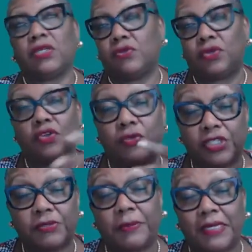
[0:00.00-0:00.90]
You could
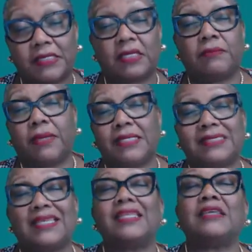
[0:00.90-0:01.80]
reach me by
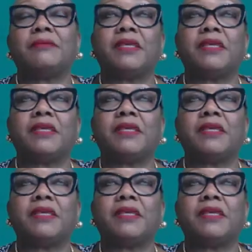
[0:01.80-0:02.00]
sending